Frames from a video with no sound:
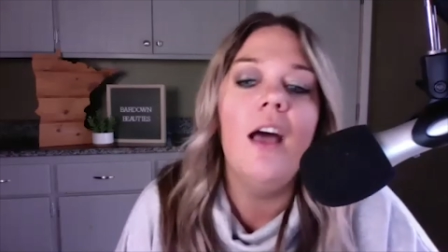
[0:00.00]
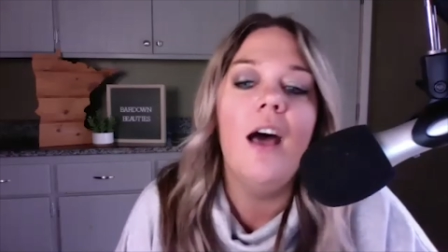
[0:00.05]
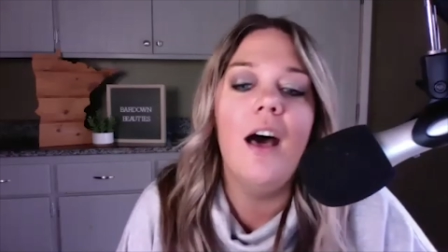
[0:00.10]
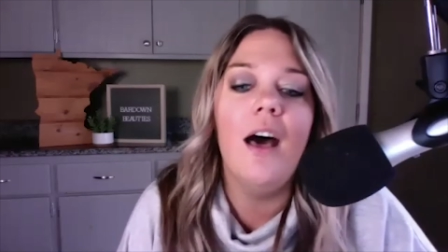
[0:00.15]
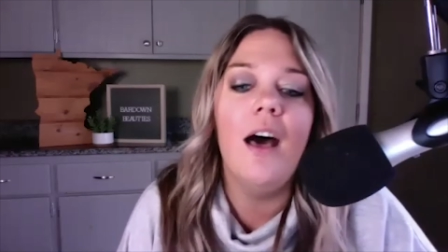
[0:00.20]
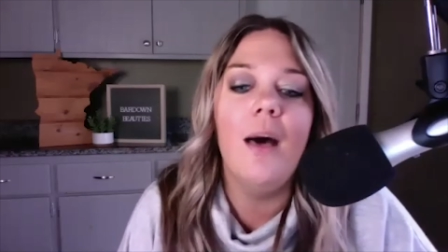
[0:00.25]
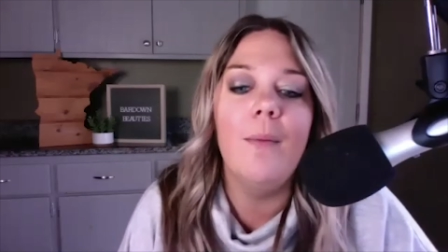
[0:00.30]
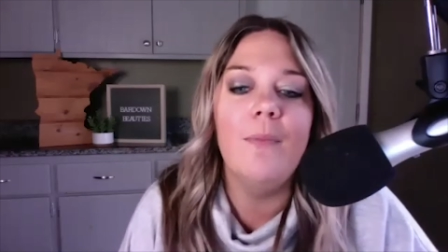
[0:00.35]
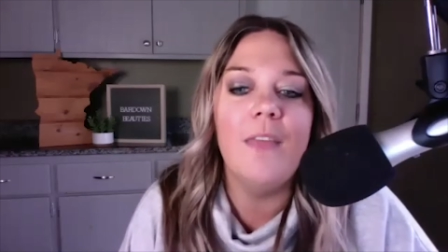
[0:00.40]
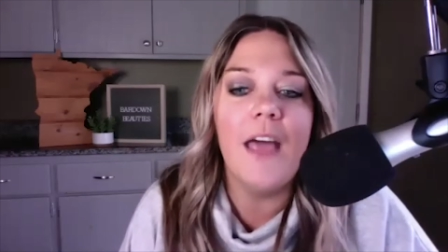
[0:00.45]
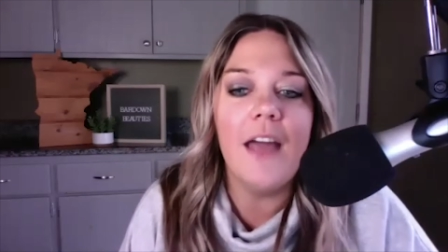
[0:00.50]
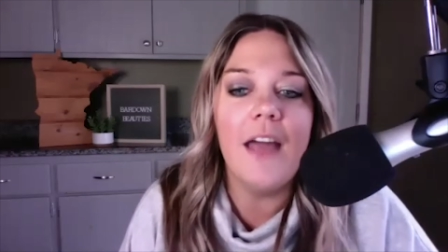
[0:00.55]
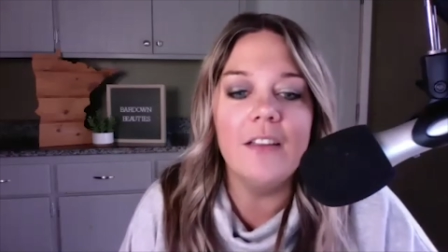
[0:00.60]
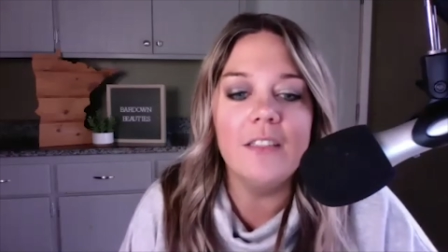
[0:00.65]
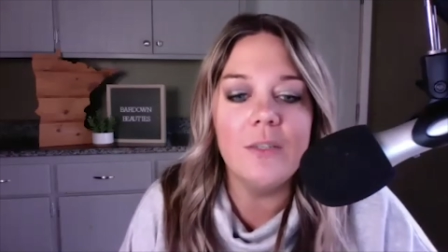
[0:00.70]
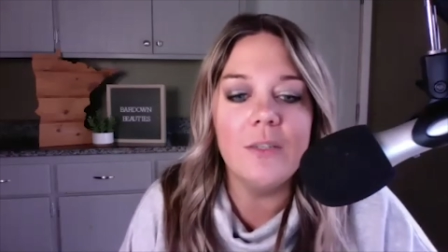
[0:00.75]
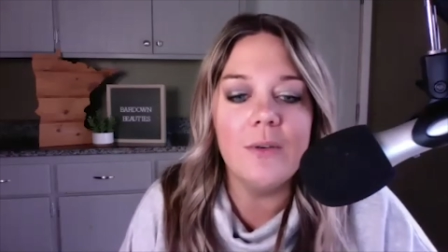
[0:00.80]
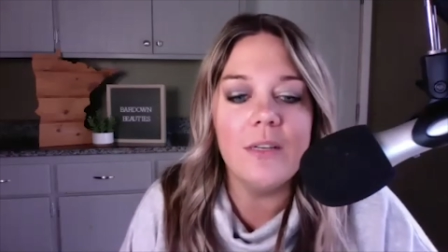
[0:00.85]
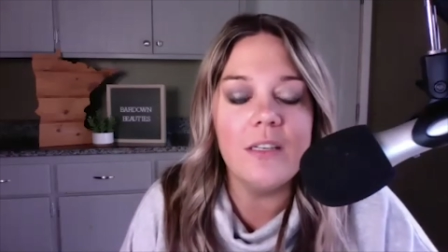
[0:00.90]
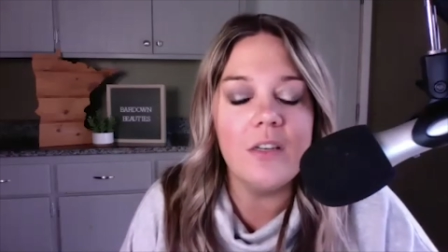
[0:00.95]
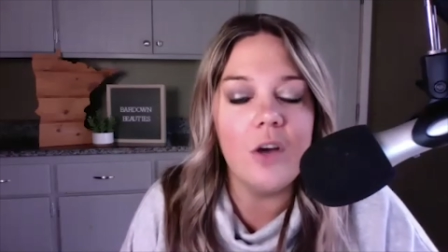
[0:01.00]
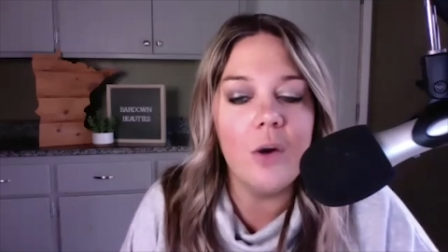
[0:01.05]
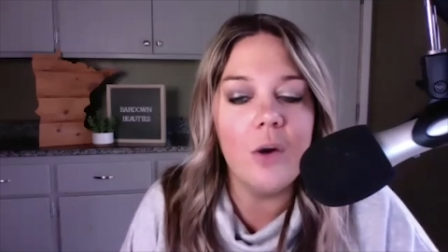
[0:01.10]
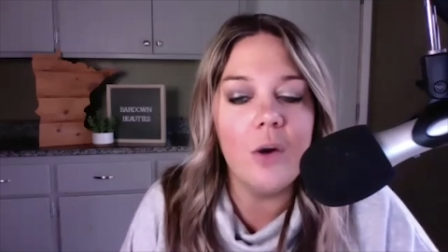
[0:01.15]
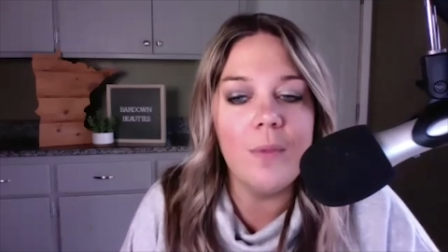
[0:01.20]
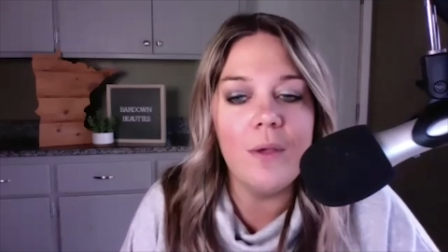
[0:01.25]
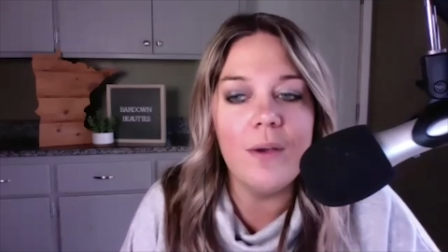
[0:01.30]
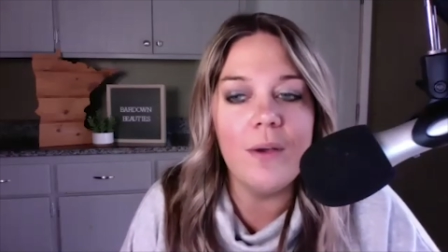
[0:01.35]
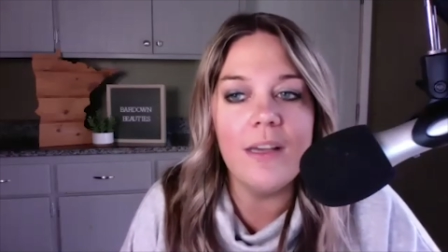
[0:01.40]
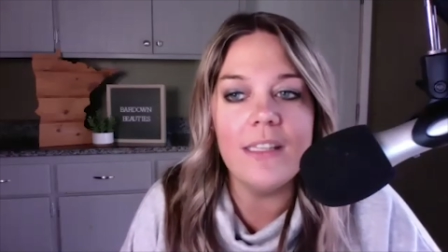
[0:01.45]
Um, that'll do it. Hope
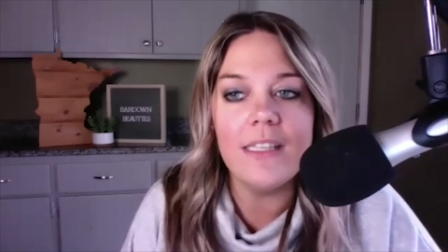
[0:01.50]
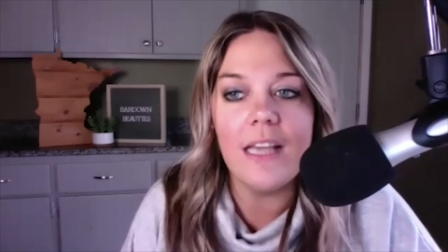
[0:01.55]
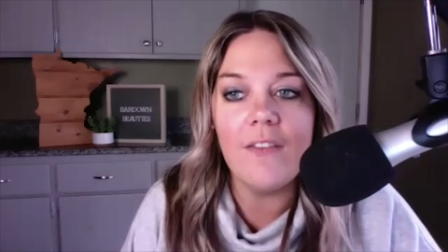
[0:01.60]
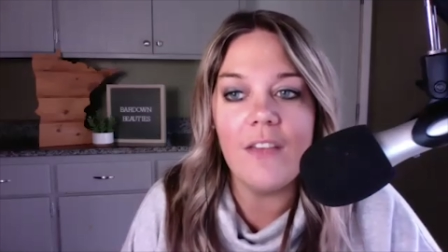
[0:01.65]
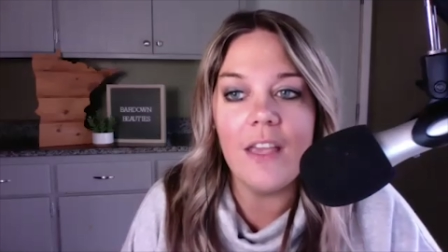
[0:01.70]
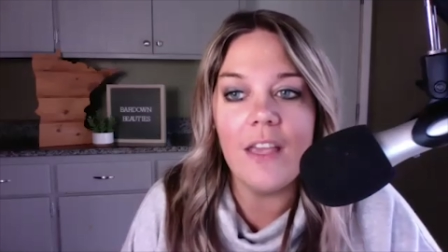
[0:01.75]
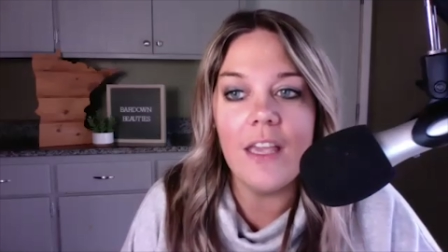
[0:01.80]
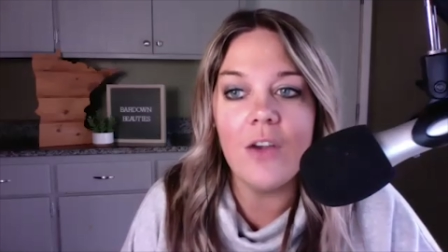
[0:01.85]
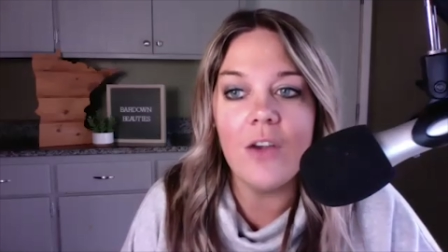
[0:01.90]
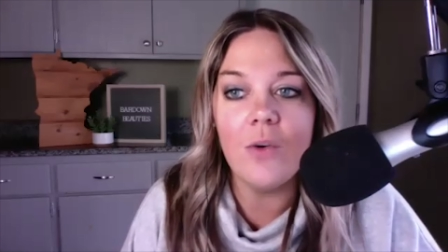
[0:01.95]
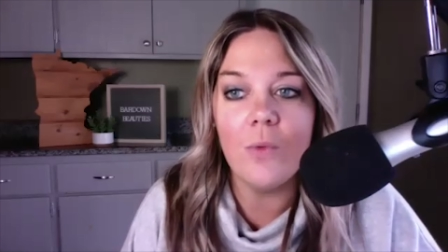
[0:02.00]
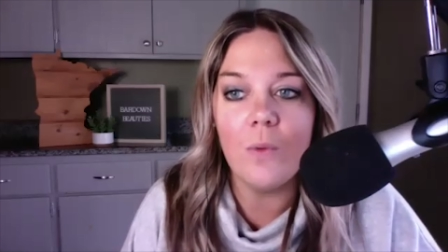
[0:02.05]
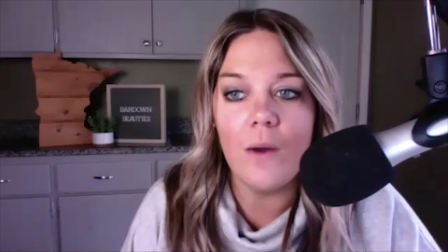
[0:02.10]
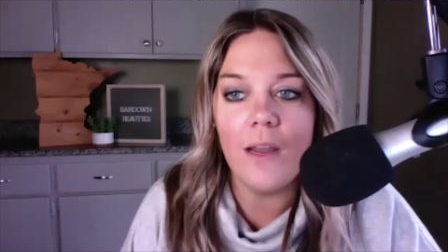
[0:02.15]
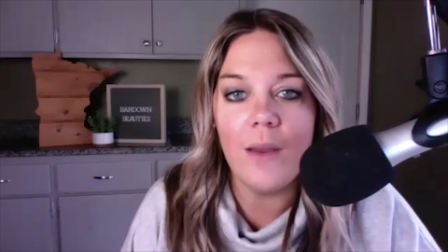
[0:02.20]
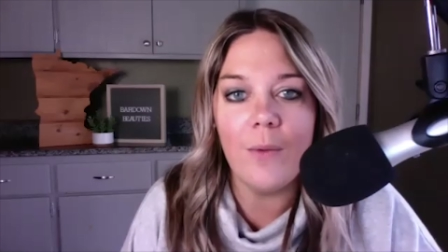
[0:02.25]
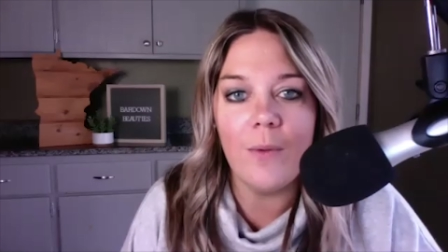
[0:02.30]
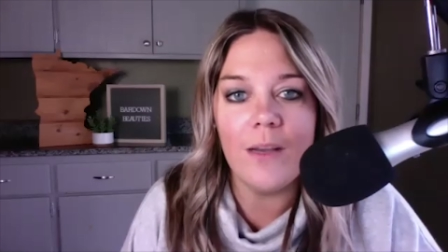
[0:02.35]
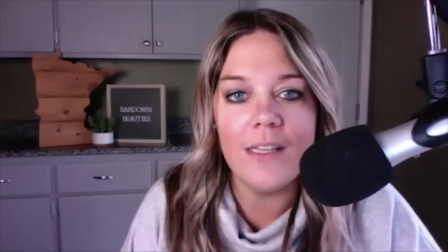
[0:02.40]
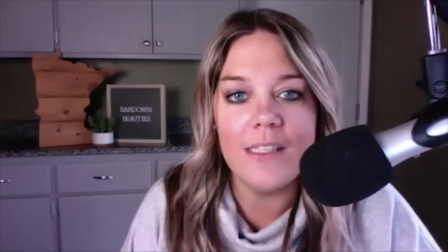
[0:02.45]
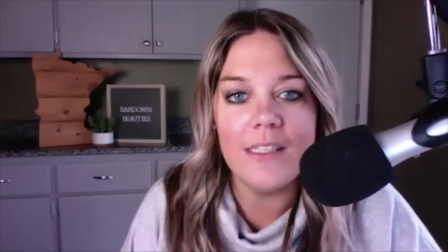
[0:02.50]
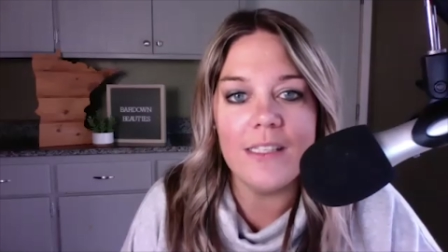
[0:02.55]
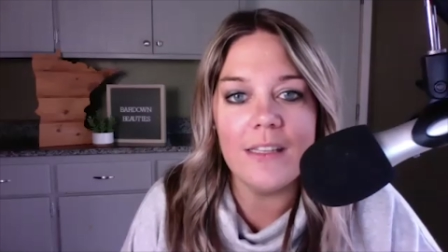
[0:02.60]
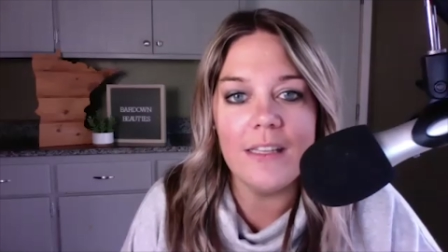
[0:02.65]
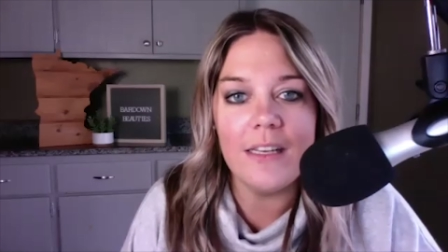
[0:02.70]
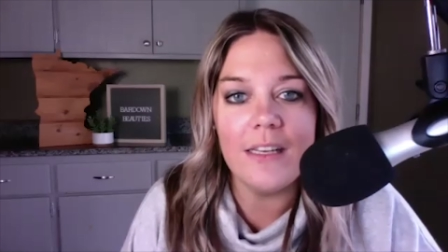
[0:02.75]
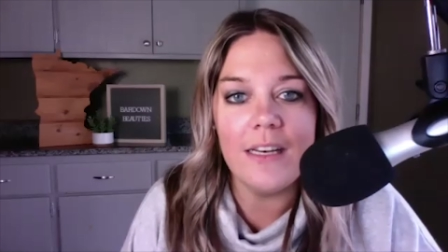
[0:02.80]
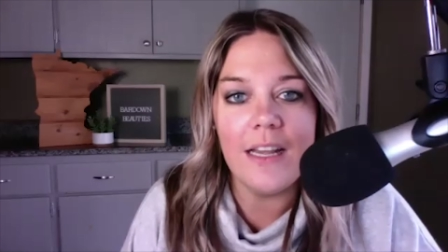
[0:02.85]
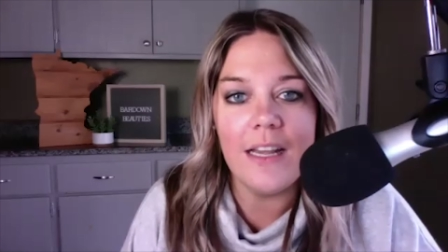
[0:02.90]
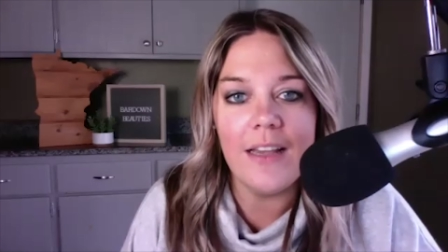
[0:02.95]
you guys have a great rest of
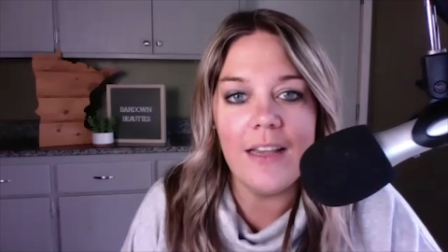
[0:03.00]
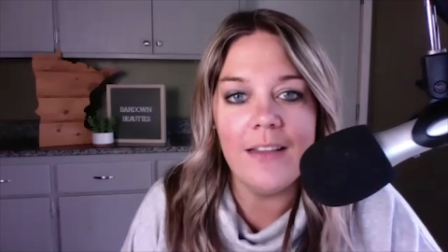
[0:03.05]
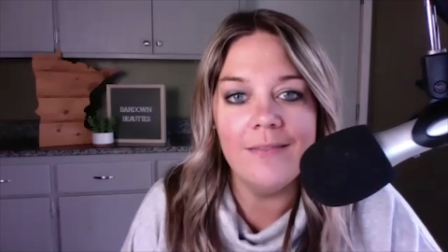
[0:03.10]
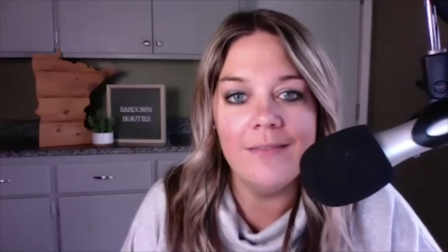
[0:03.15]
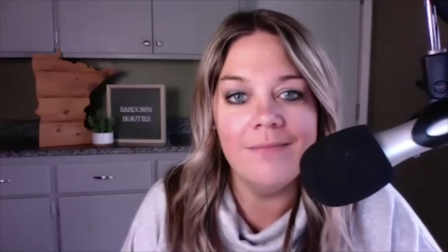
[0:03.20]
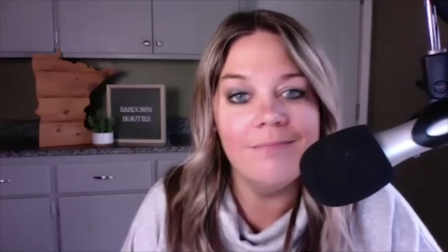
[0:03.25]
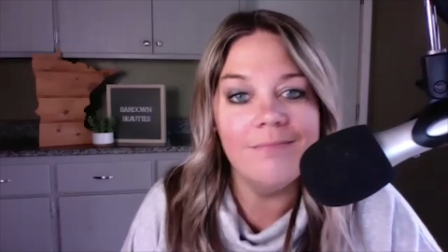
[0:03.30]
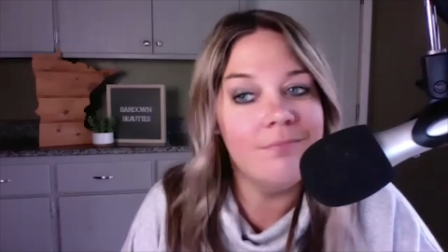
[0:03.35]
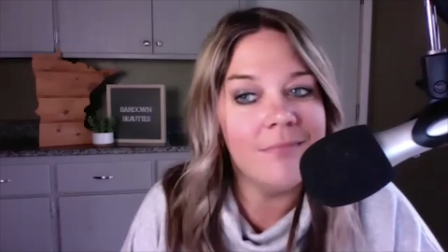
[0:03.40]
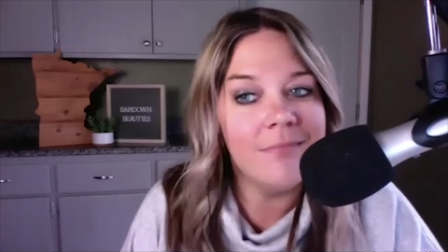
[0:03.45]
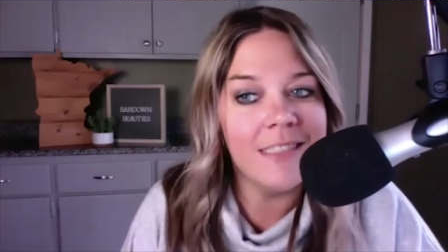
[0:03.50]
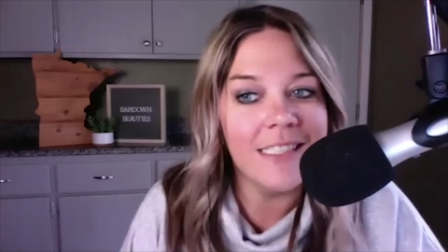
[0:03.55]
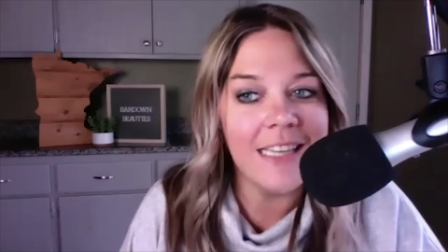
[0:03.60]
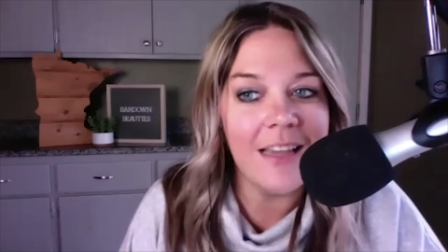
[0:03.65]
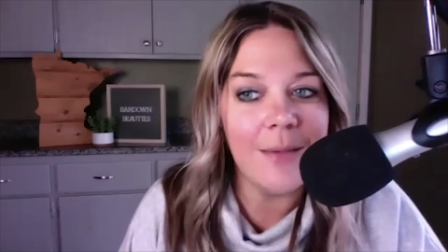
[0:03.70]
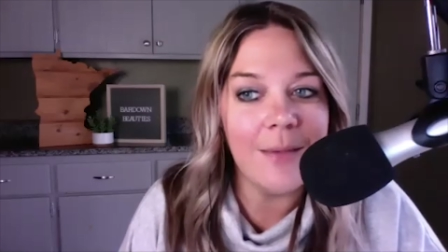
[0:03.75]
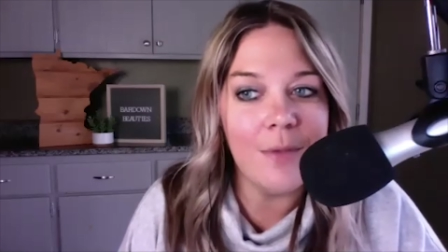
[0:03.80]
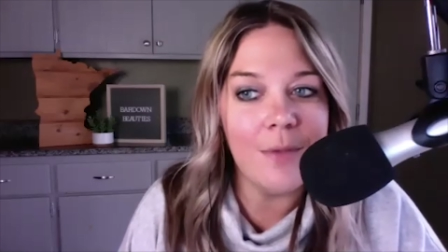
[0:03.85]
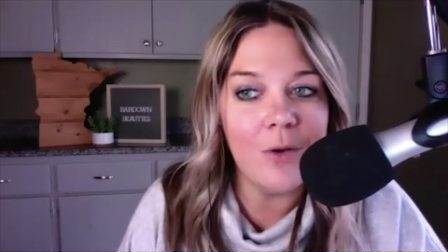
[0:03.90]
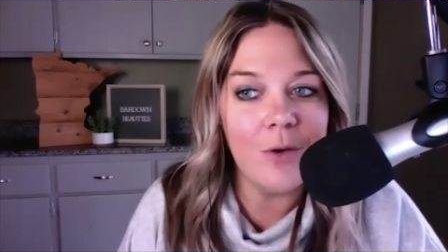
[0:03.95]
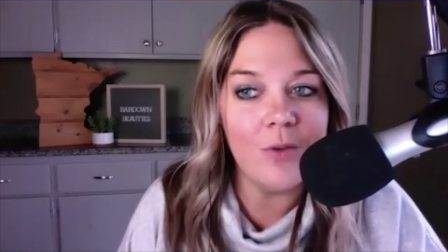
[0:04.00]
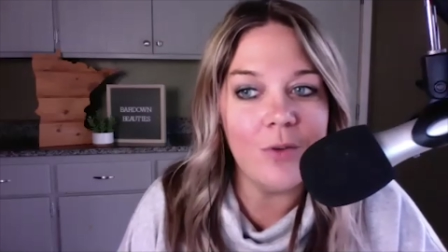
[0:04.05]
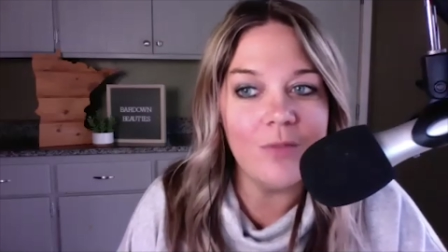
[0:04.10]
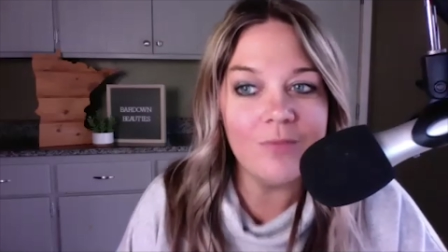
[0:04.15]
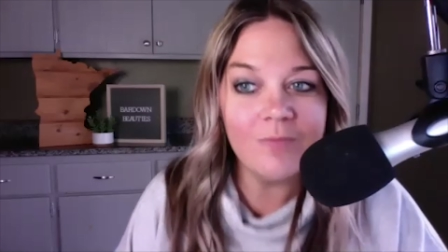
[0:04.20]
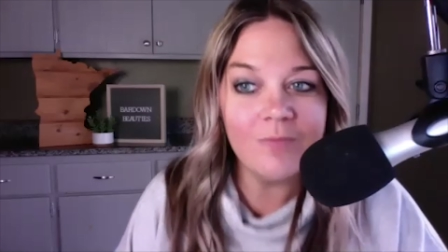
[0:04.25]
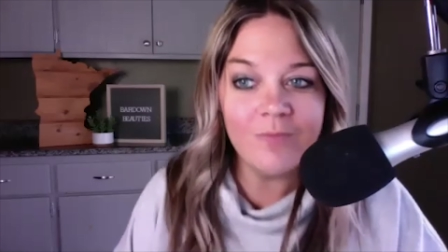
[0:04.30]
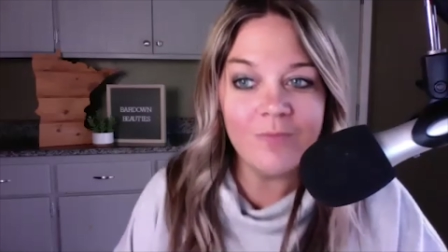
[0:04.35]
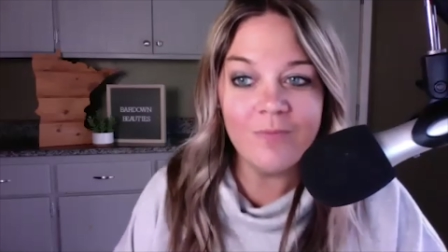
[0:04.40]
the day. Stay a beaut.